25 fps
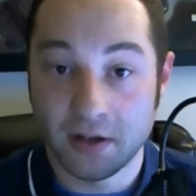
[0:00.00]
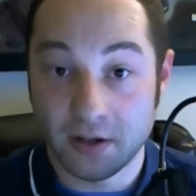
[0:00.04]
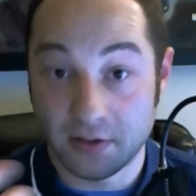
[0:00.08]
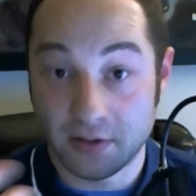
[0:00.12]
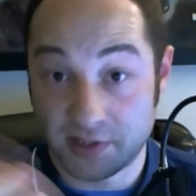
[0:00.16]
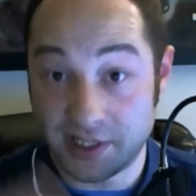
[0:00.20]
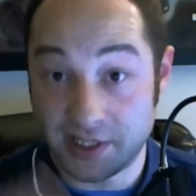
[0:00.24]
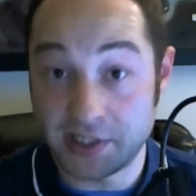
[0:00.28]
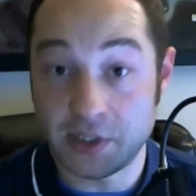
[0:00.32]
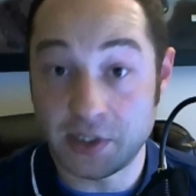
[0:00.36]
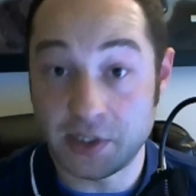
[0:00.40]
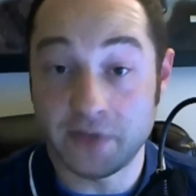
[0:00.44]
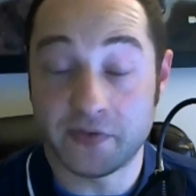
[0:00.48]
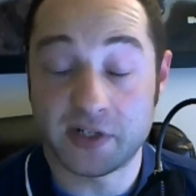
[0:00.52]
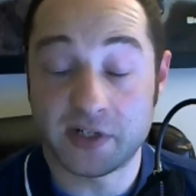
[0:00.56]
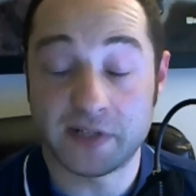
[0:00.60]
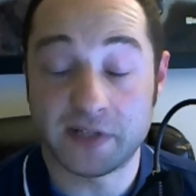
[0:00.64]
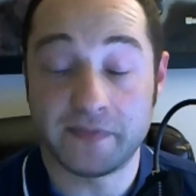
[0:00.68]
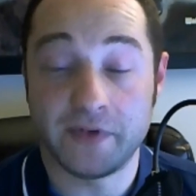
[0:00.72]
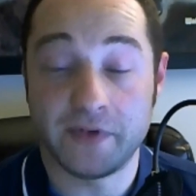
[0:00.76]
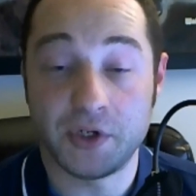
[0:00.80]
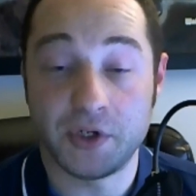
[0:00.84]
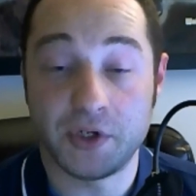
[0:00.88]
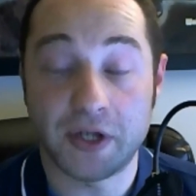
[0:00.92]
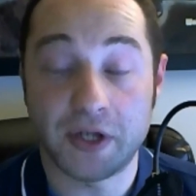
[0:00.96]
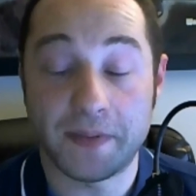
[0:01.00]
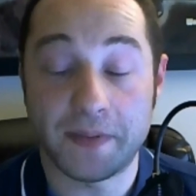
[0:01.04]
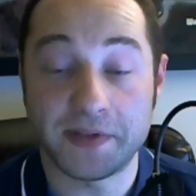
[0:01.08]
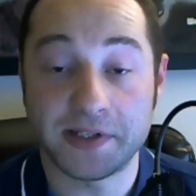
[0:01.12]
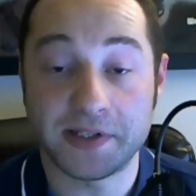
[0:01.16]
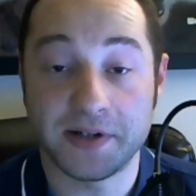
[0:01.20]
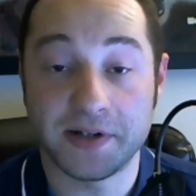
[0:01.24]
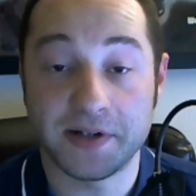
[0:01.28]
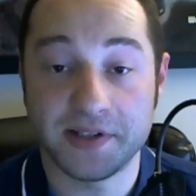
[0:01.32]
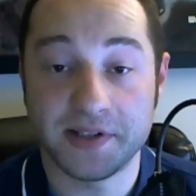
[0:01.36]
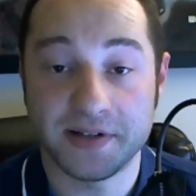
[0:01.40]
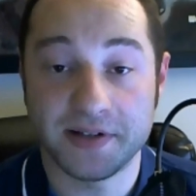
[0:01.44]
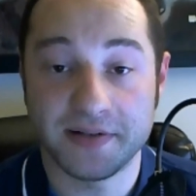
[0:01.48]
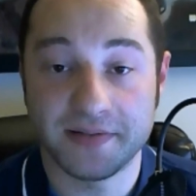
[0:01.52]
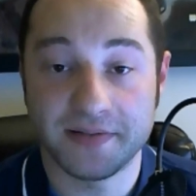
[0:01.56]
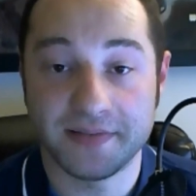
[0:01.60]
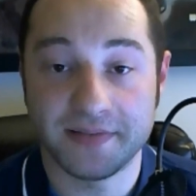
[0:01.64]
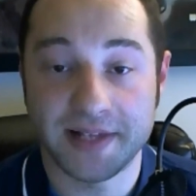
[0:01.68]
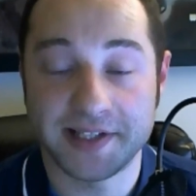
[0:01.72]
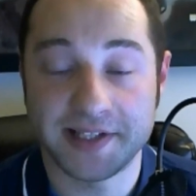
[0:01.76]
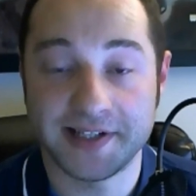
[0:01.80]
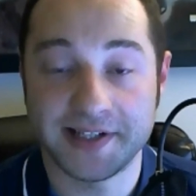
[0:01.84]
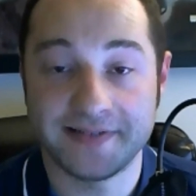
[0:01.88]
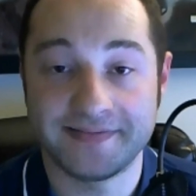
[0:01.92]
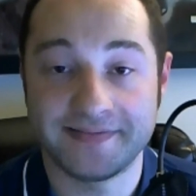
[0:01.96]
stay tuned for some future episodes.
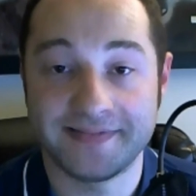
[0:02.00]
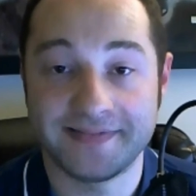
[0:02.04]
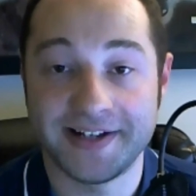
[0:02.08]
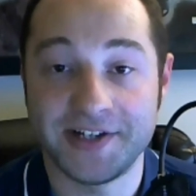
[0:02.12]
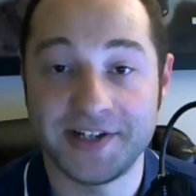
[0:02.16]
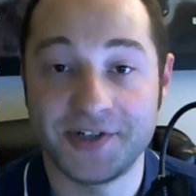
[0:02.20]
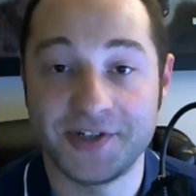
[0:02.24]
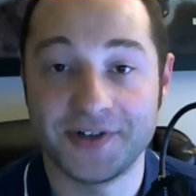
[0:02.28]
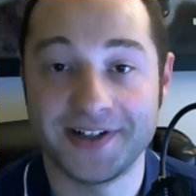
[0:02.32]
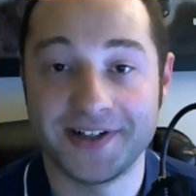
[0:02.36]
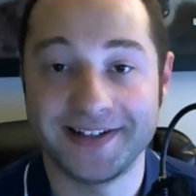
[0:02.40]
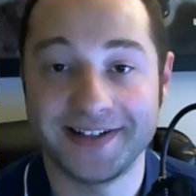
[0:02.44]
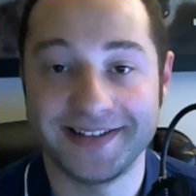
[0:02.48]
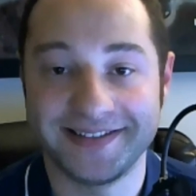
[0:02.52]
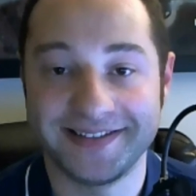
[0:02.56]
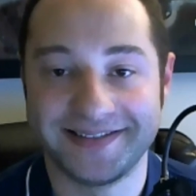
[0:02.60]
That's it. Enjoy.